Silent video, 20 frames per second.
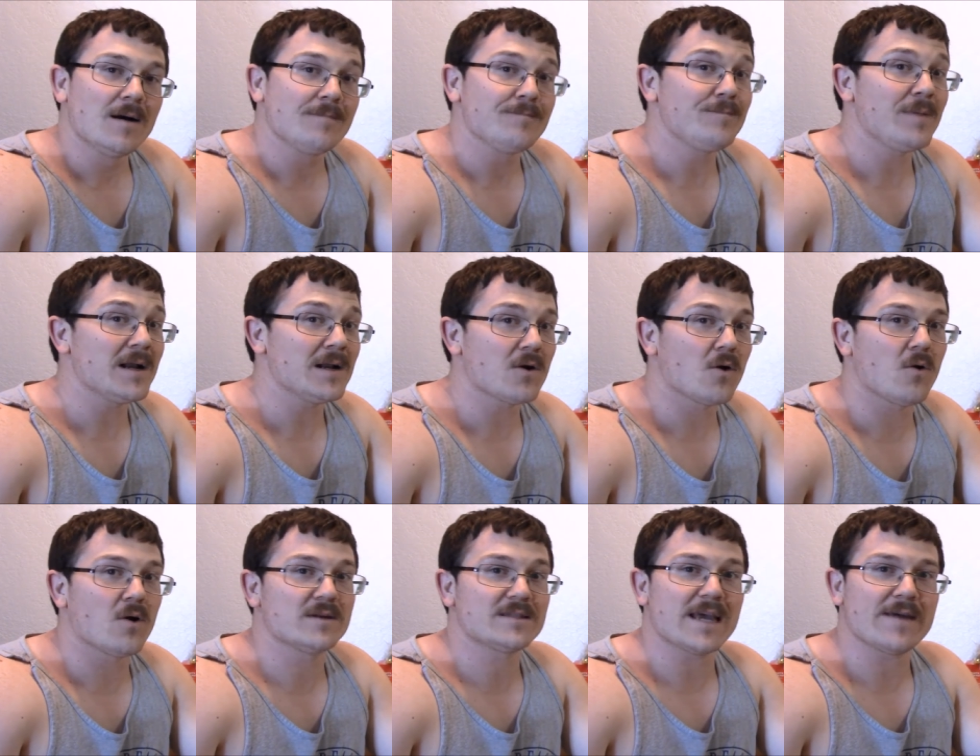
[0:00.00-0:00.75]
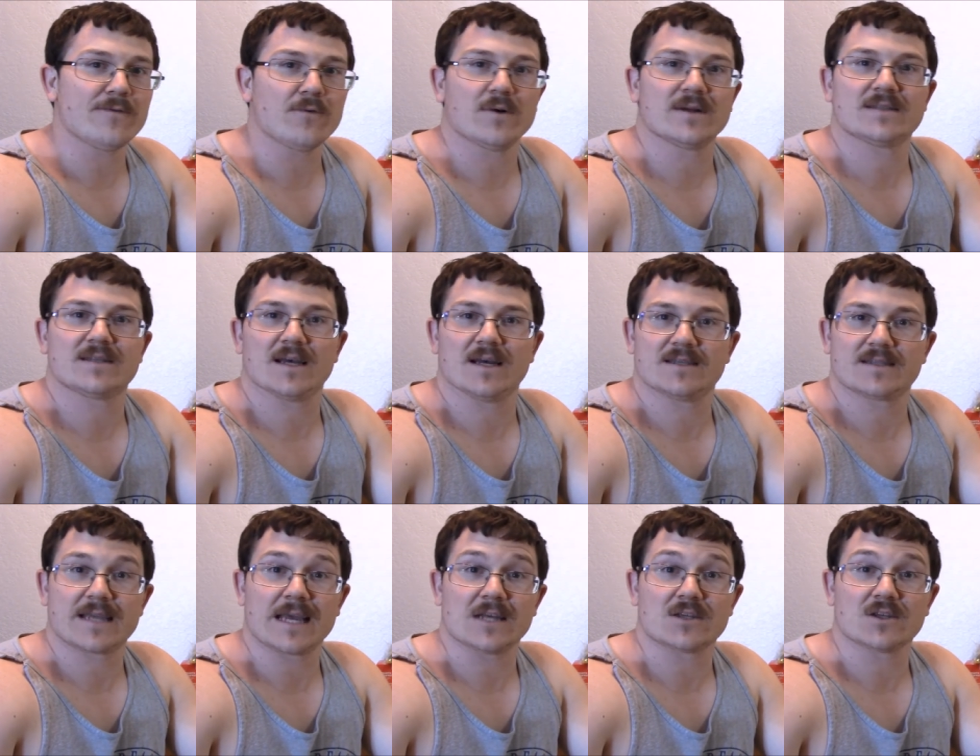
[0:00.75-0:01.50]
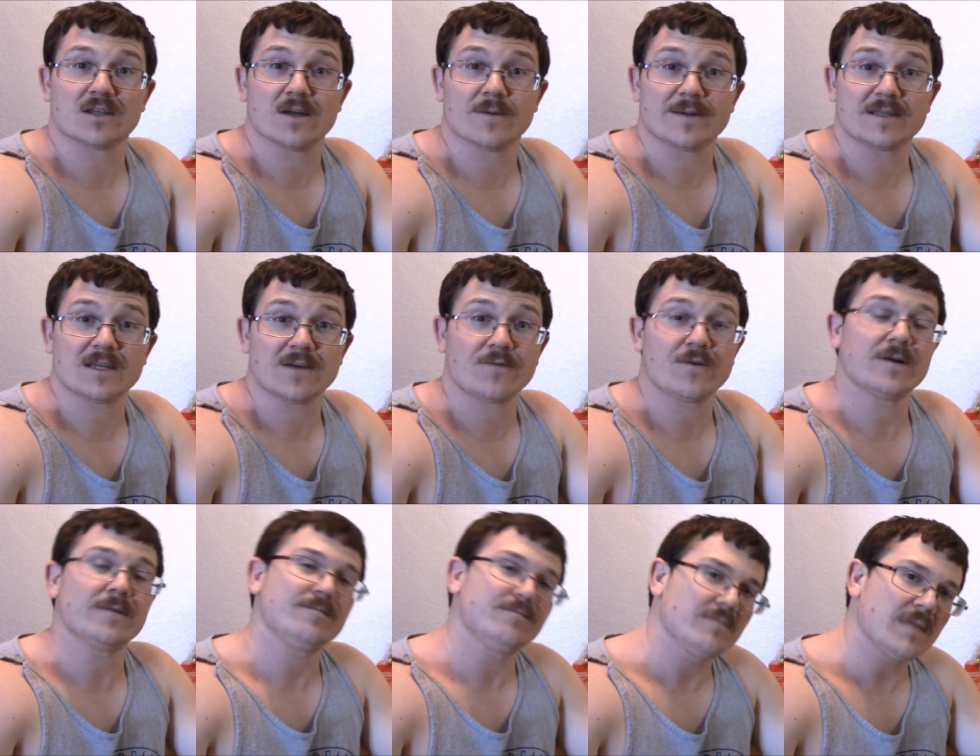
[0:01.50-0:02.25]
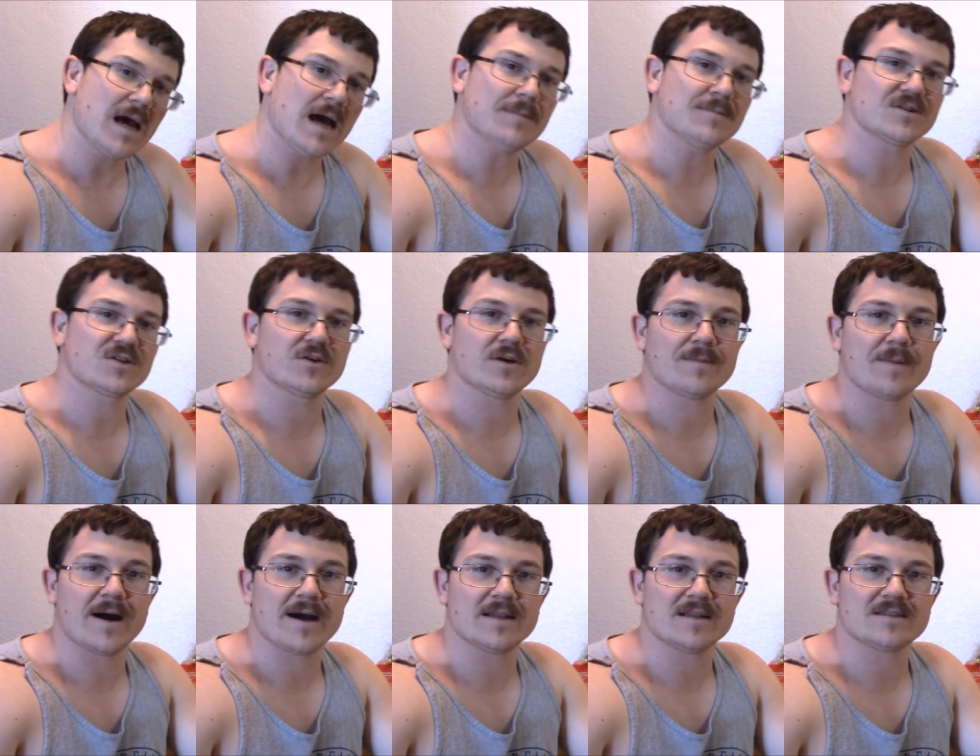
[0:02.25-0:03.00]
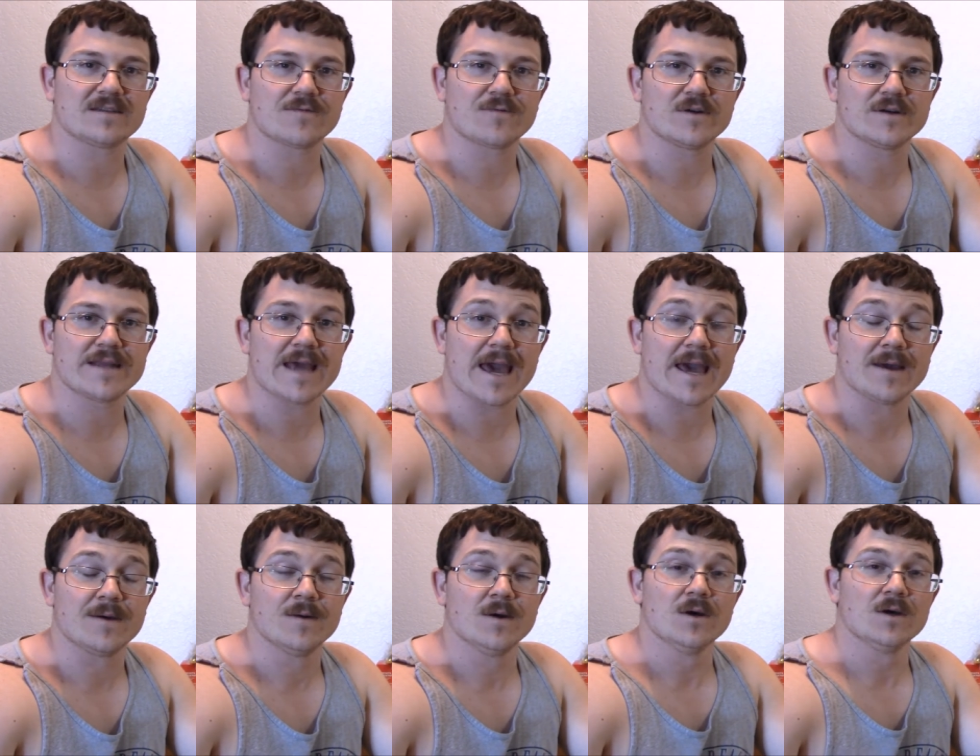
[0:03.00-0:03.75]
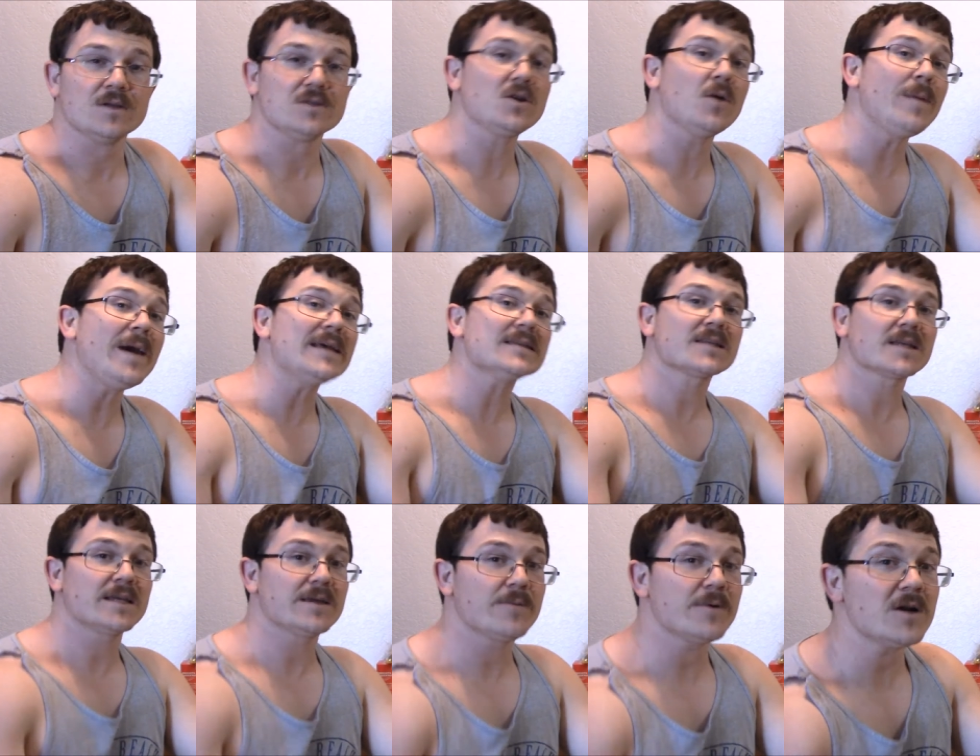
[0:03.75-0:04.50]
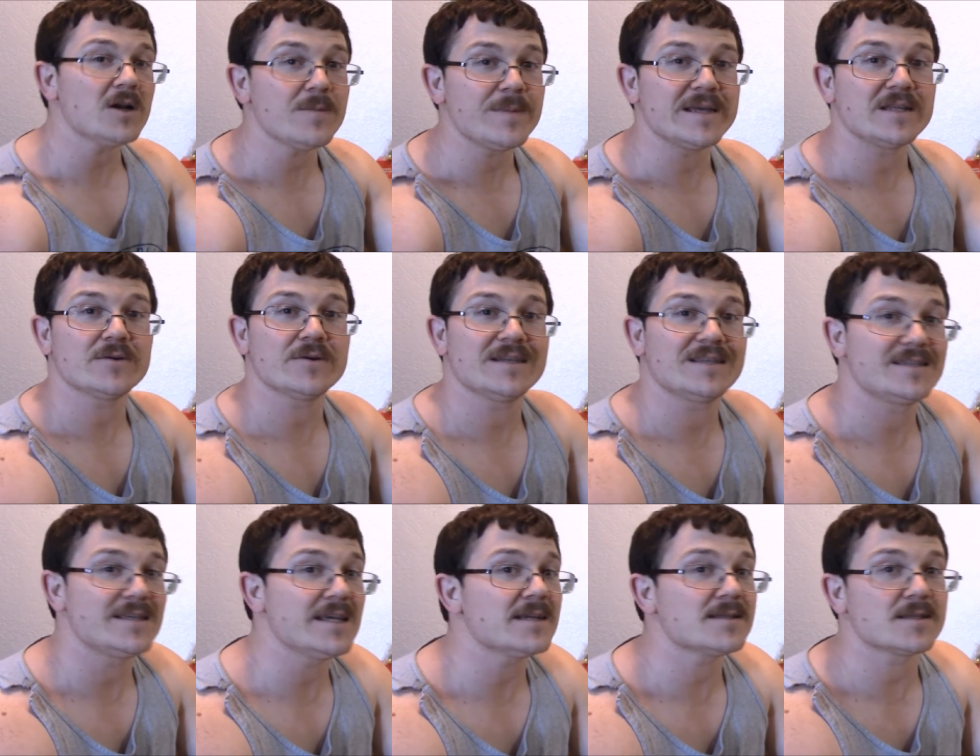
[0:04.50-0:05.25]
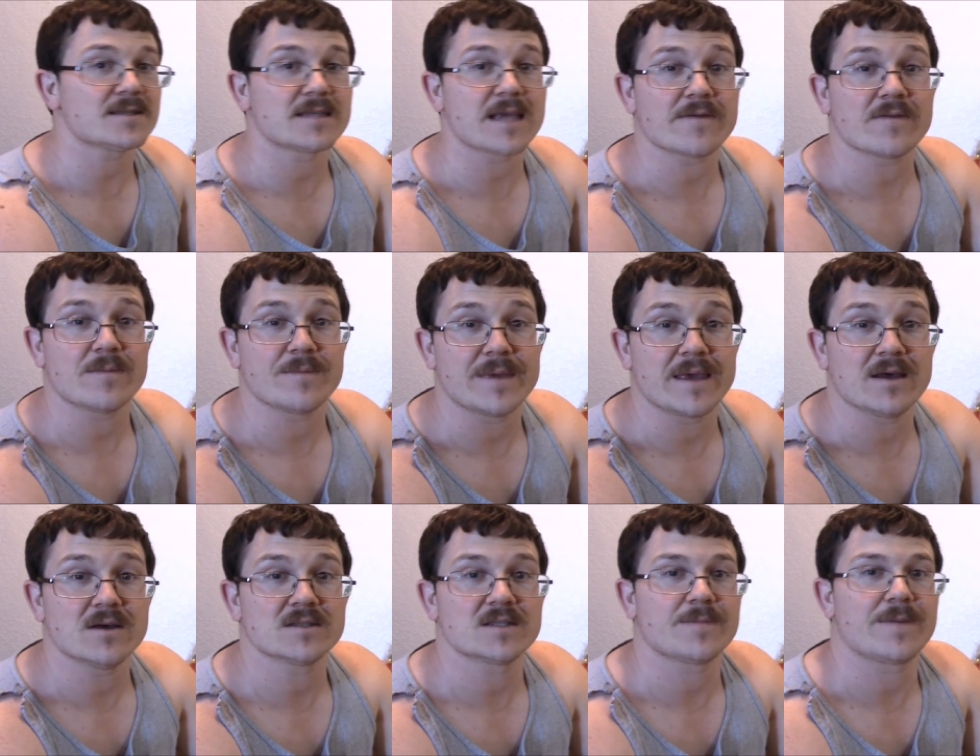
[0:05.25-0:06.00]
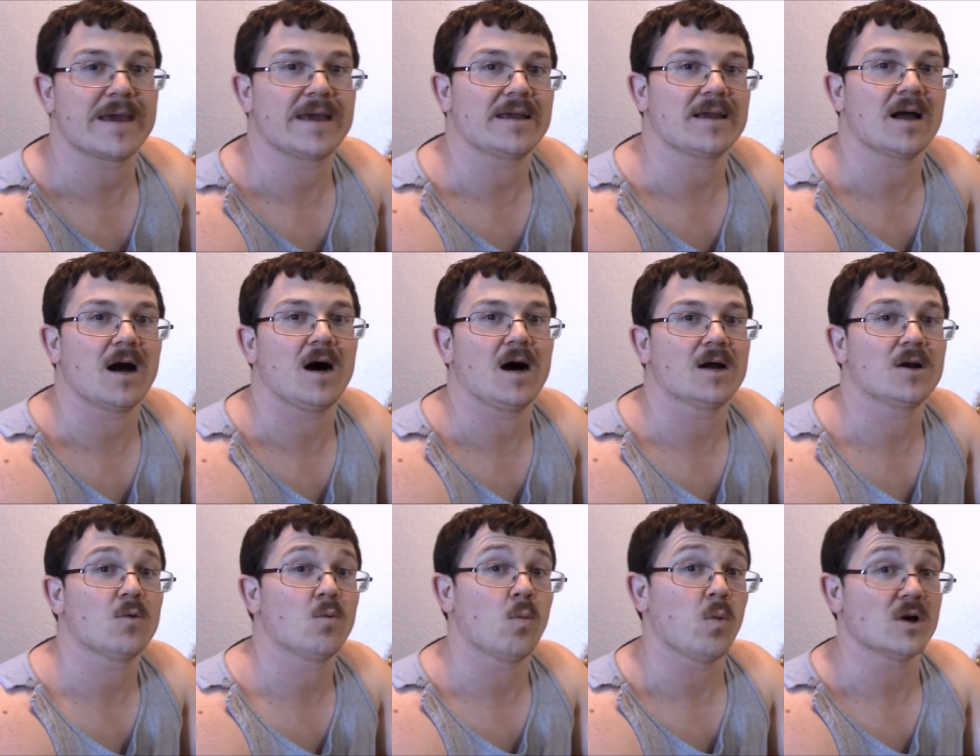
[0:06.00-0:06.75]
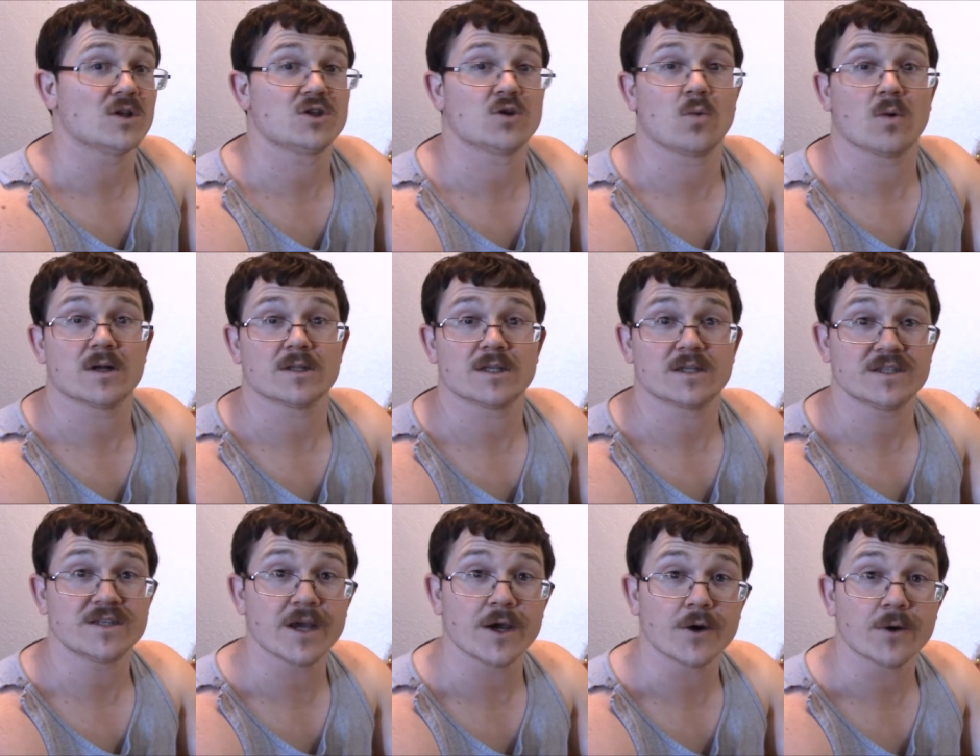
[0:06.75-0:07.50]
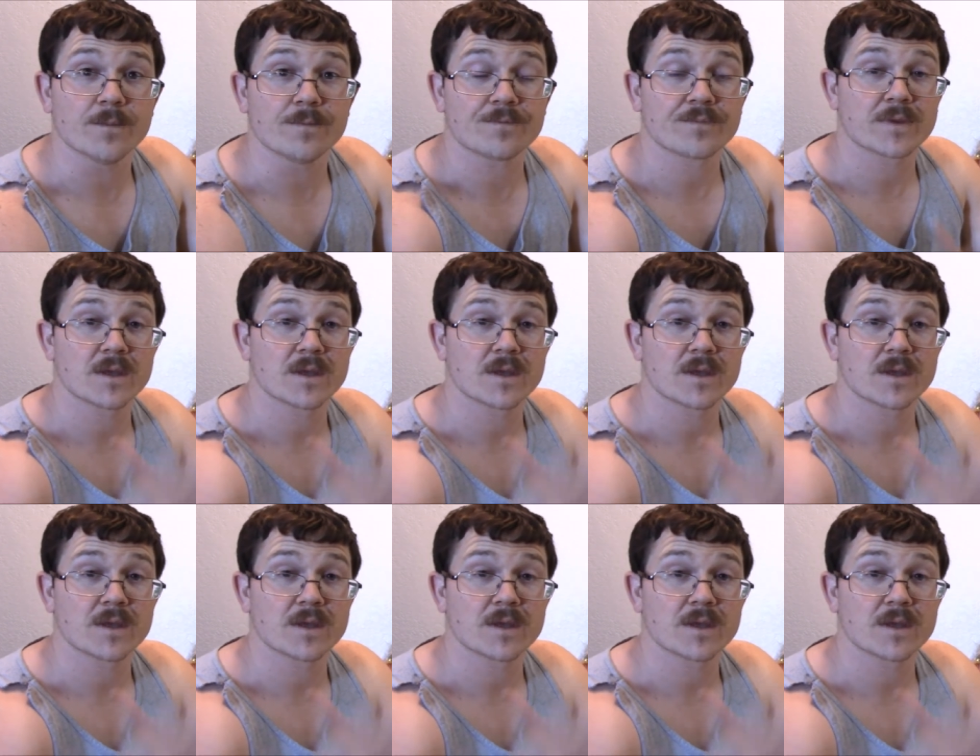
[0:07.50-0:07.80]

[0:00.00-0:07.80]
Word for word: But of course, everyone's uh, schedule a little bit different. I'm just doing mine on a different day. So basically, we're gonna be doing six to seven meals depending on what you want to do.